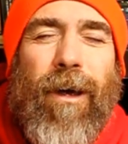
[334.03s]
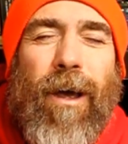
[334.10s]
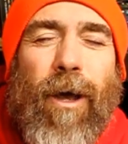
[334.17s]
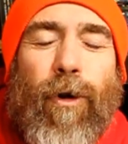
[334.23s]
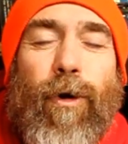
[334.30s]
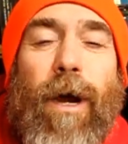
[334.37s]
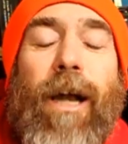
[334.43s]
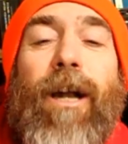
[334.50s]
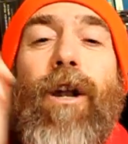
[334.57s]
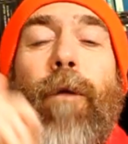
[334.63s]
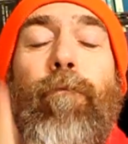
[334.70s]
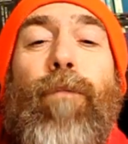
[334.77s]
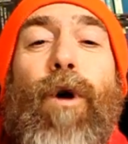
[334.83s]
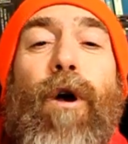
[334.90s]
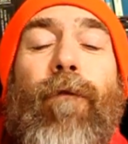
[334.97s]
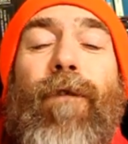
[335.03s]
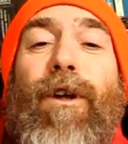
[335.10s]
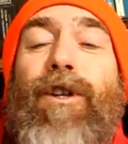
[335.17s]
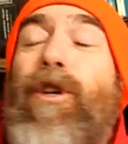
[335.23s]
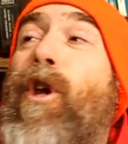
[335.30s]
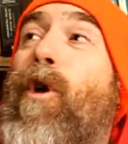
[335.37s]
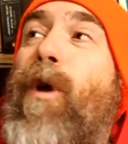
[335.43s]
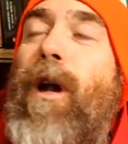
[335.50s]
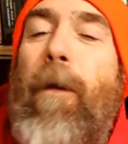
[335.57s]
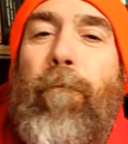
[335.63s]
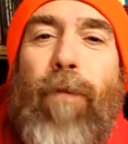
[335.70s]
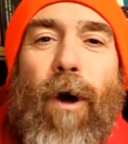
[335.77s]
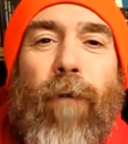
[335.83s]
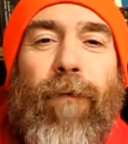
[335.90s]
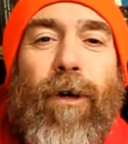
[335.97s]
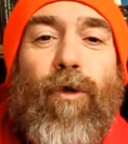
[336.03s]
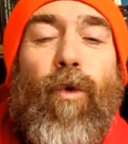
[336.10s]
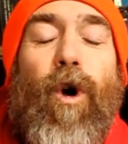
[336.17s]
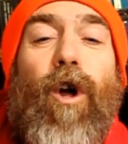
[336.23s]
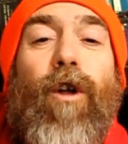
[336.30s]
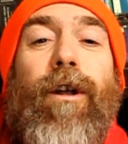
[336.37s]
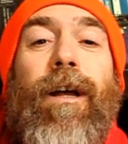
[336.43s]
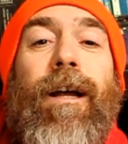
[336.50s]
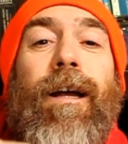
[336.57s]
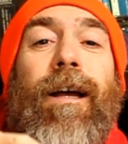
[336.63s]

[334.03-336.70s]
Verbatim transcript: created a perfect you and a perfect world.